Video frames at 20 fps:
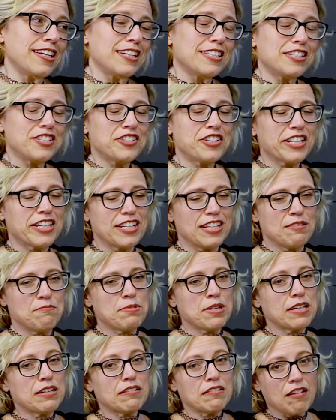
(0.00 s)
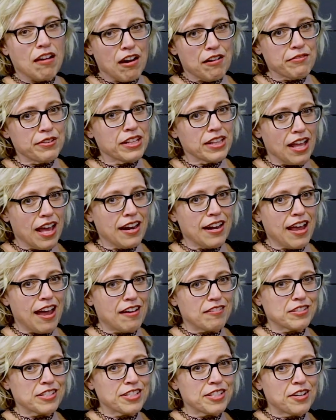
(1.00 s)
It is tricky, but carving that
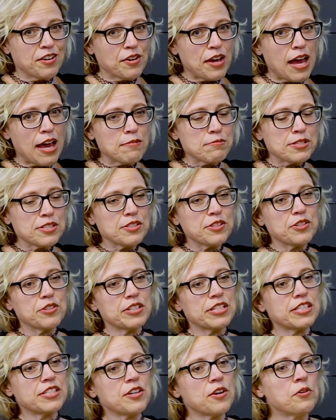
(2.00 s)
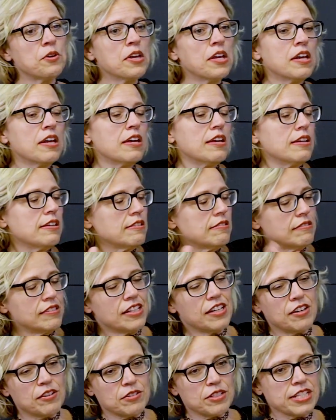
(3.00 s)
out. So absolutely. So,
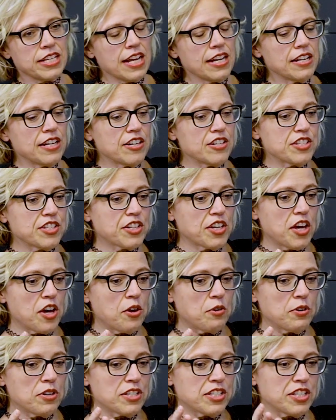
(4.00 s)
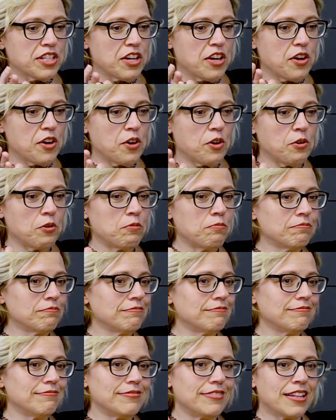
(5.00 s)
10 years ago or so,
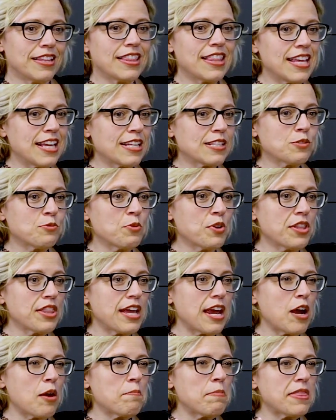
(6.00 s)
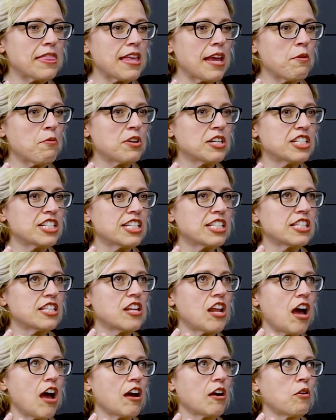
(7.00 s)
things were there, but they were just
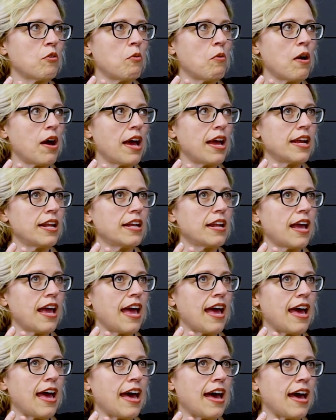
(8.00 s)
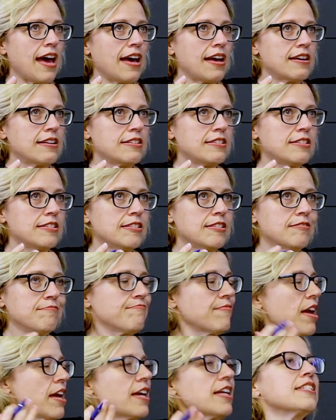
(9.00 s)
not quite as,
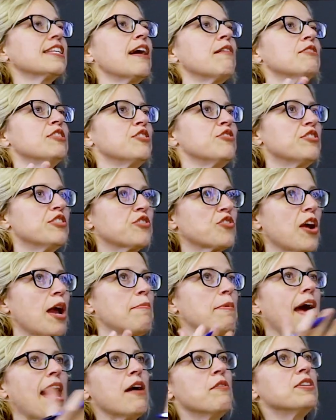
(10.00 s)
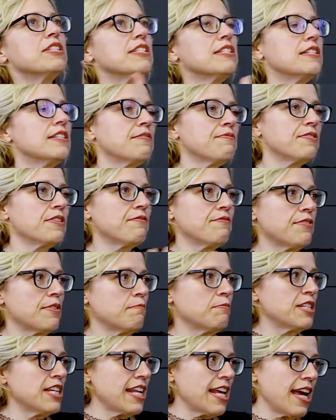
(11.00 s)
I guess, how would you describe it? How is it different
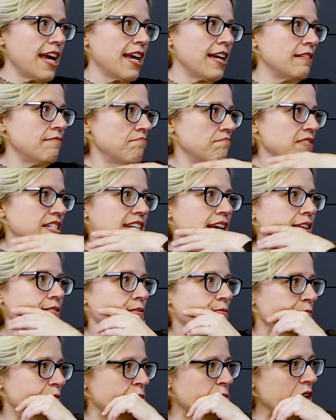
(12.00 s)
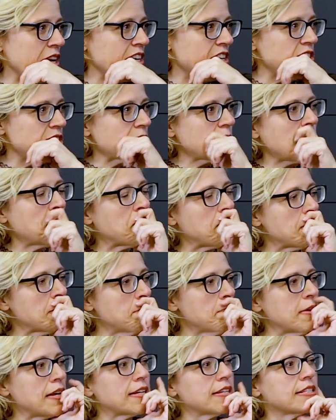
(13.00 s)
from today, 10, 20 years ago? What are
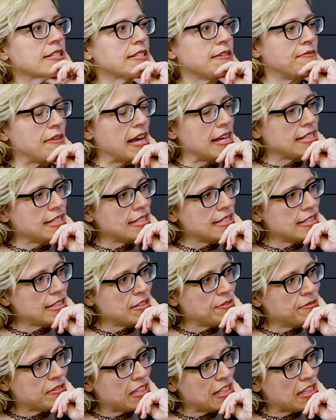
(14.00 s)
the biggest advances you've